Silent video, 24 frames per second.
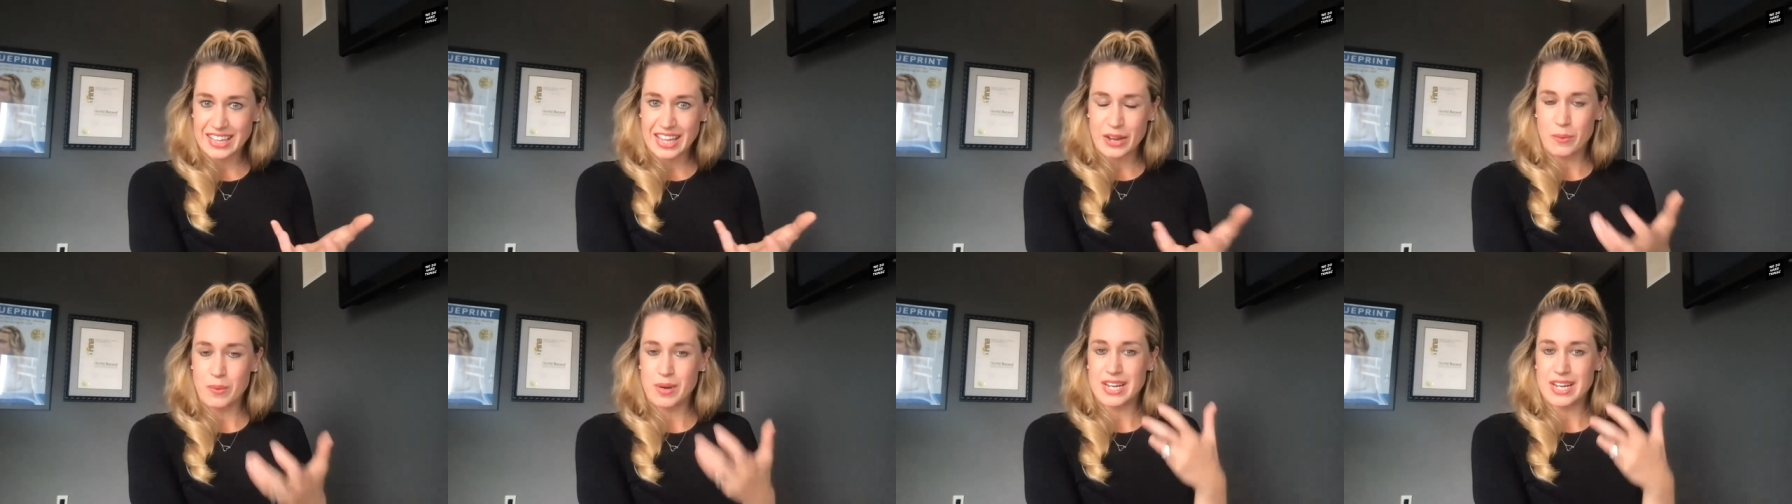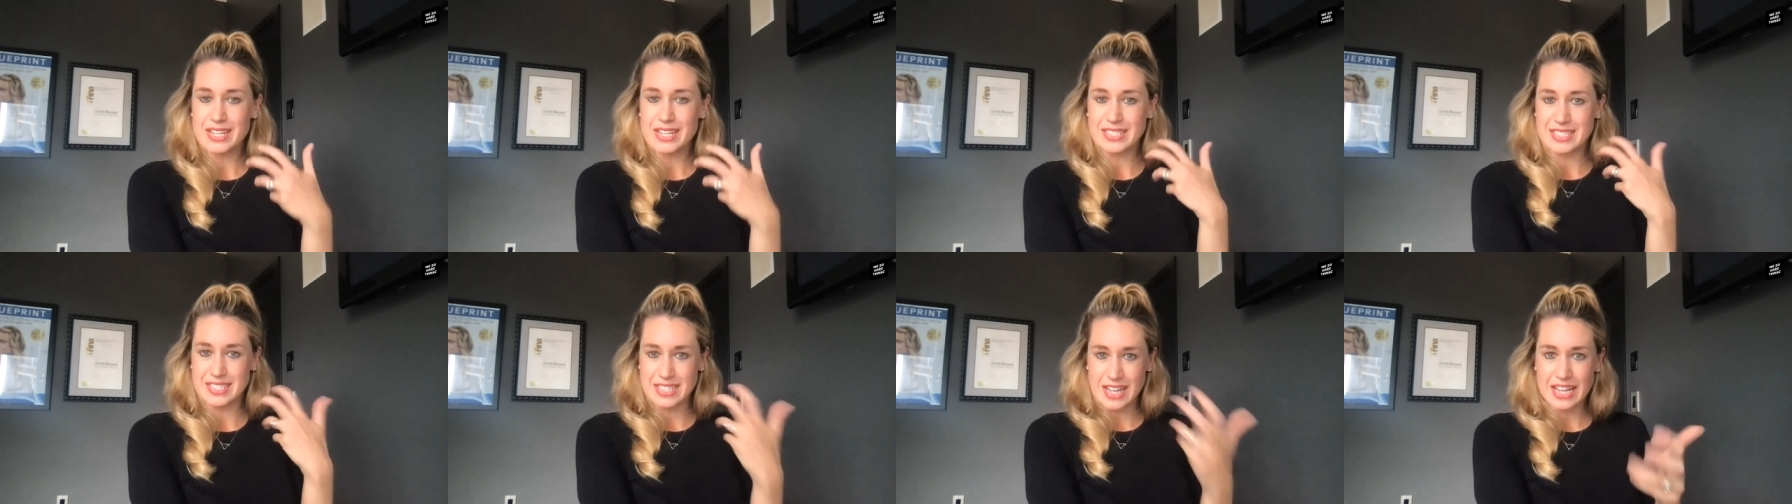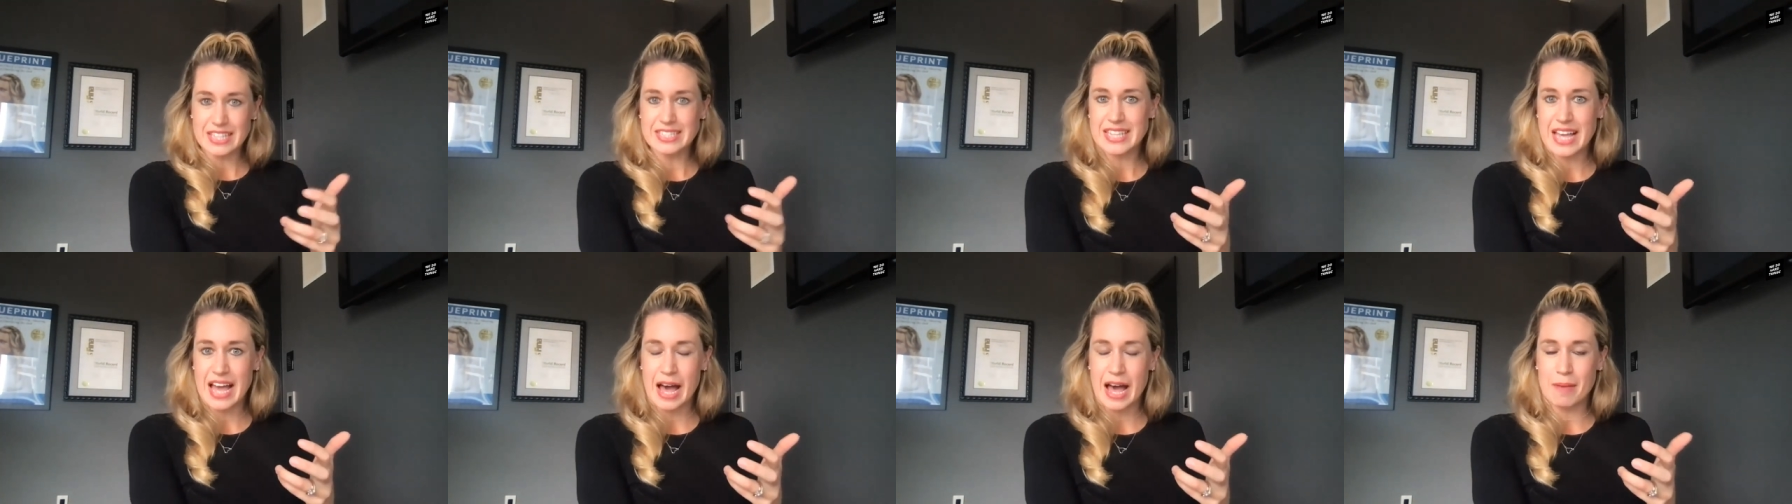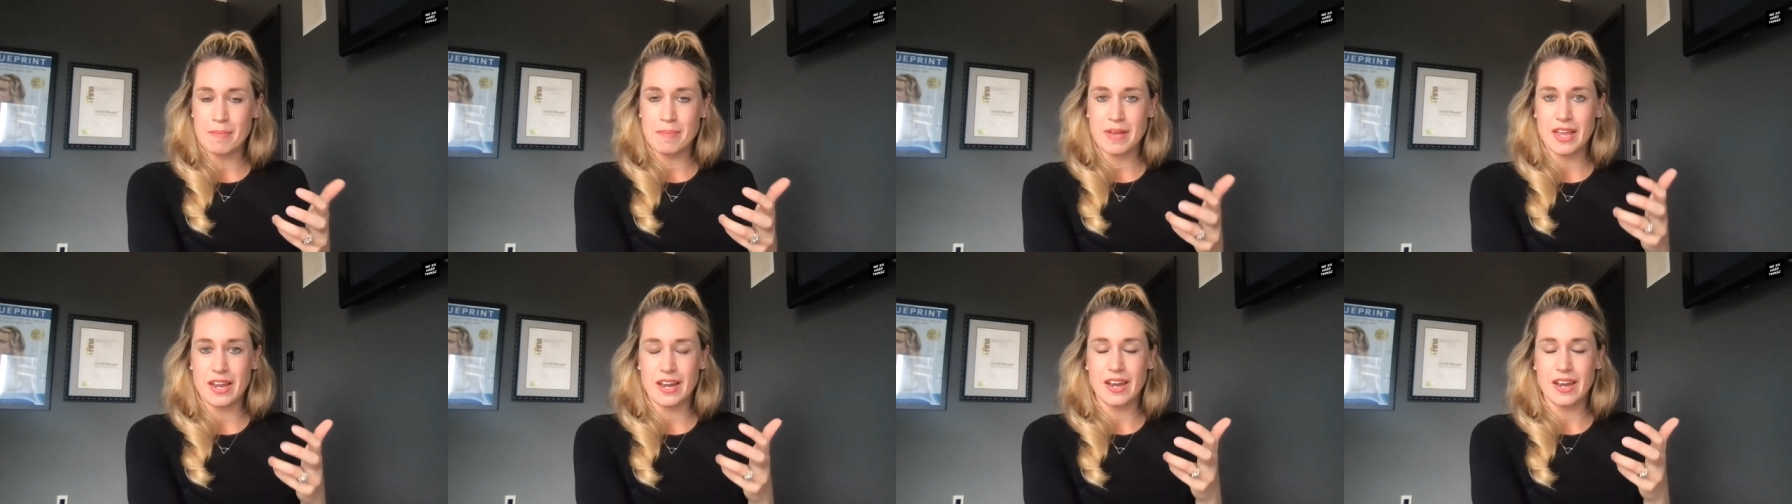like when it does
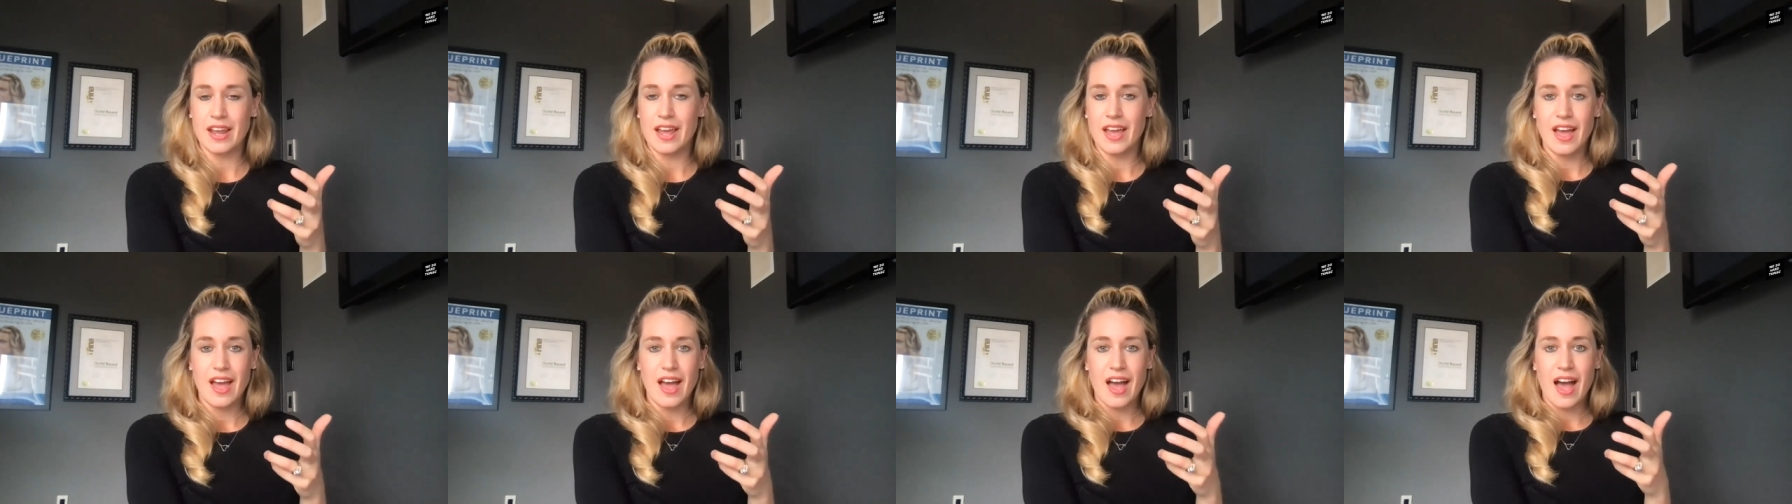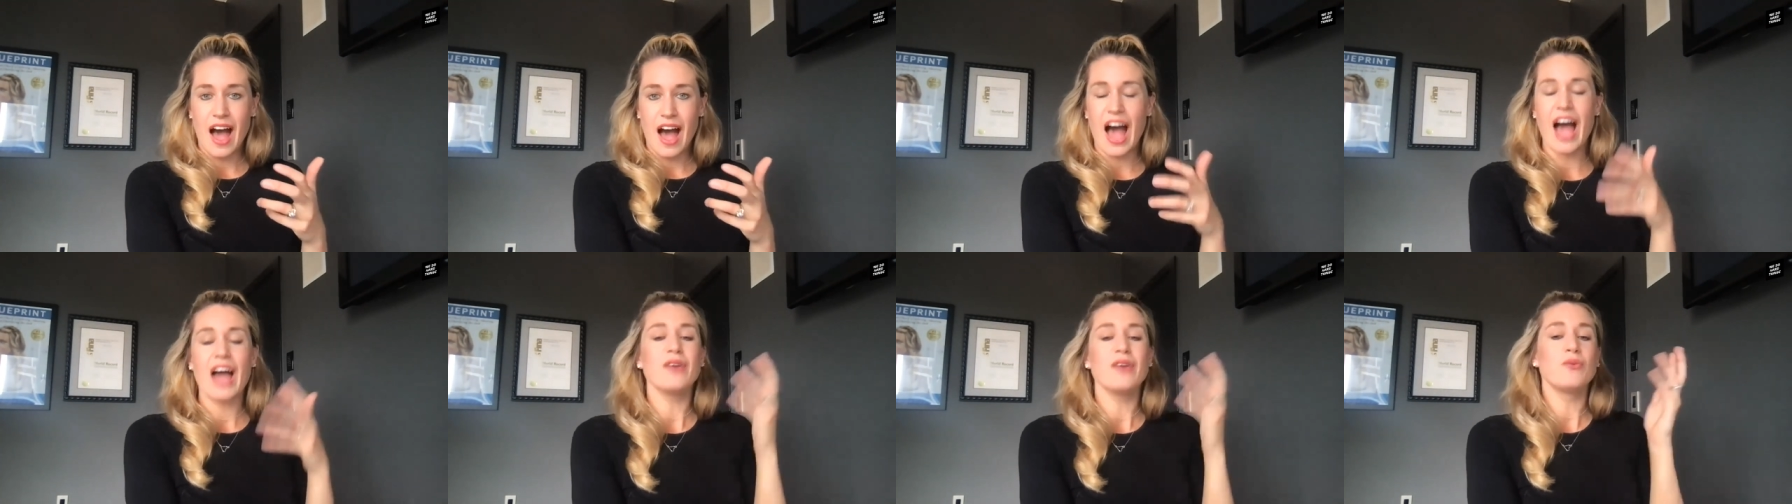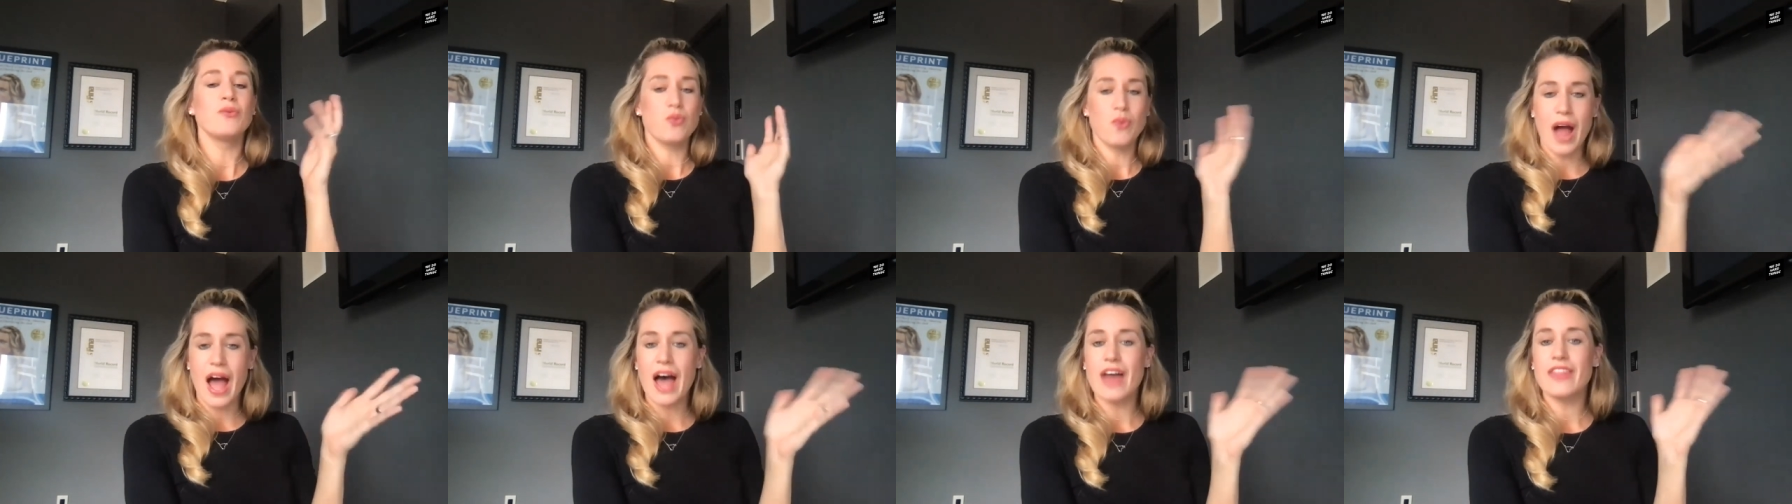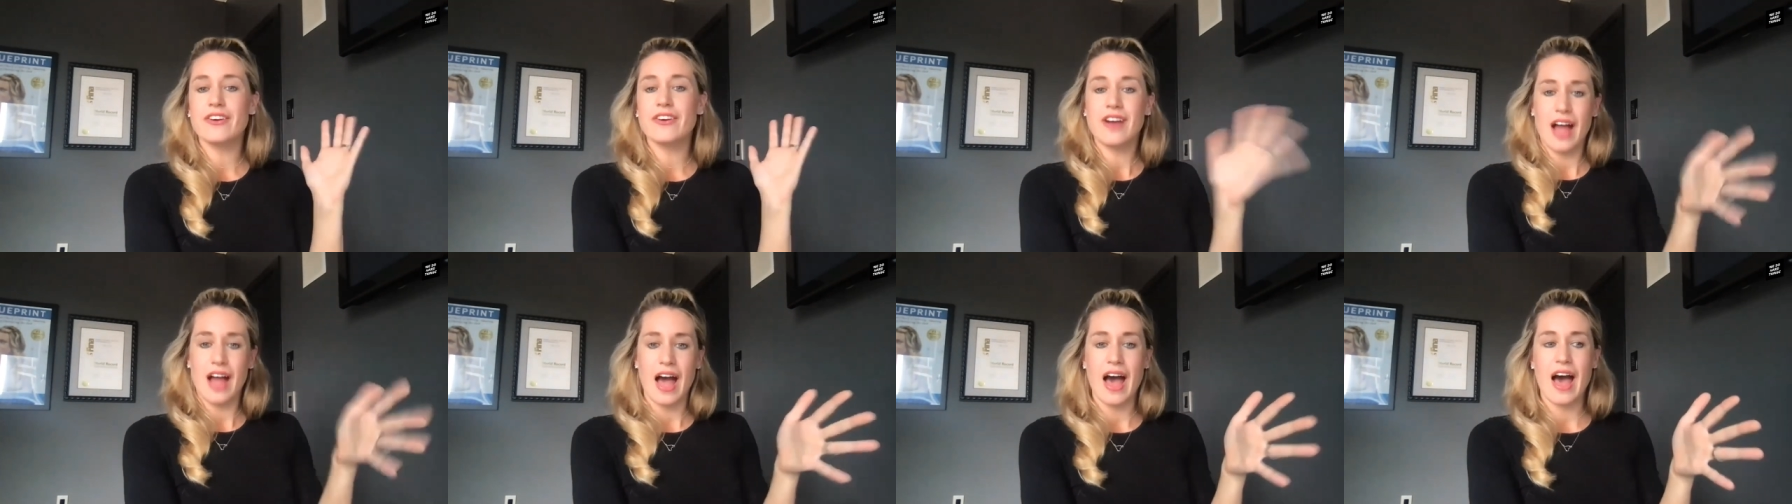happen, I'd
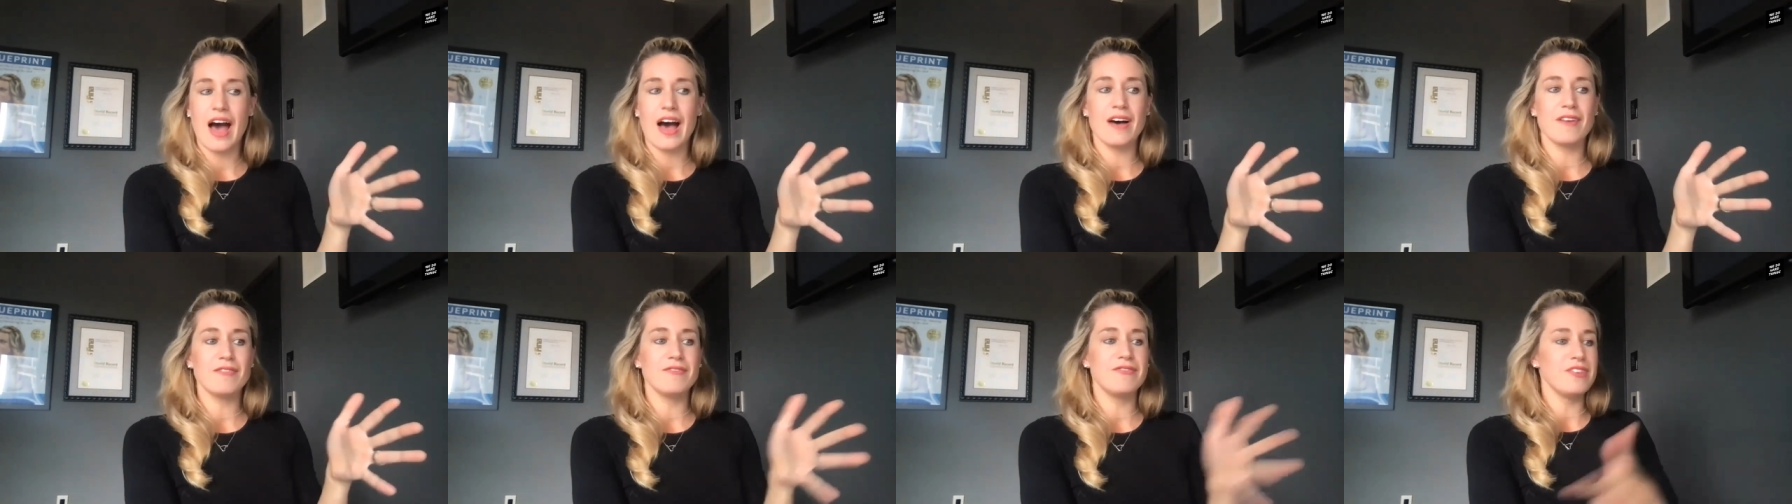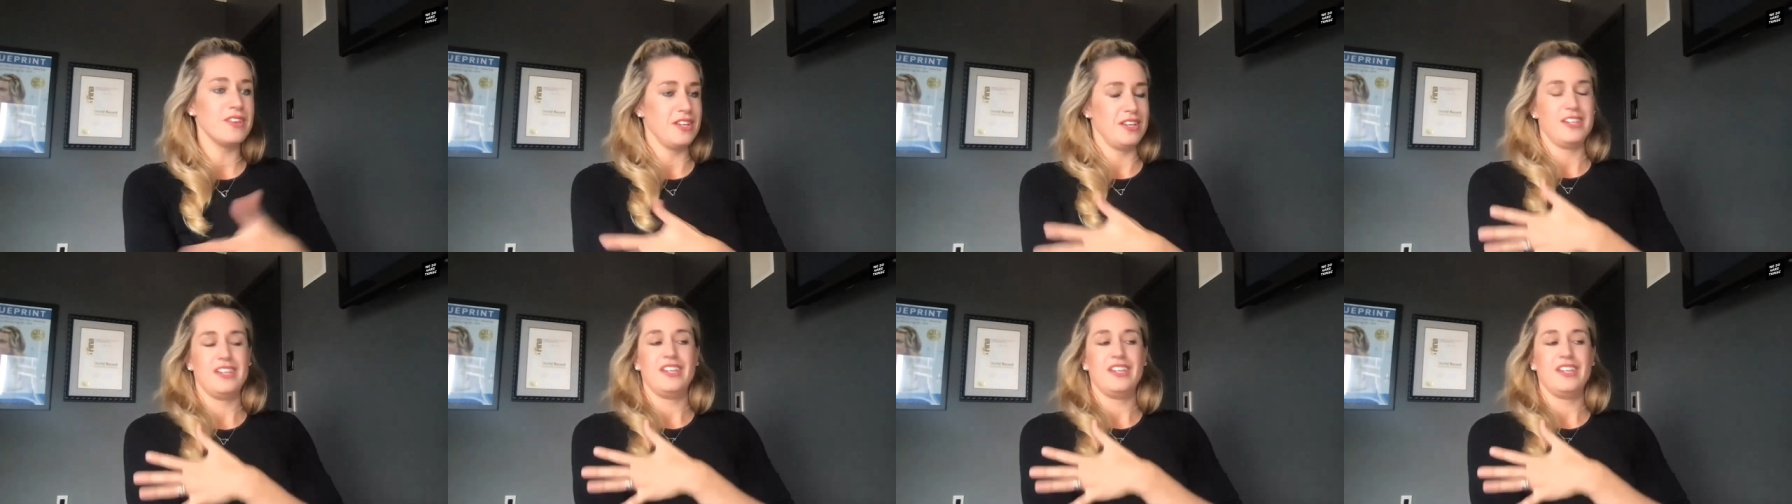rather have,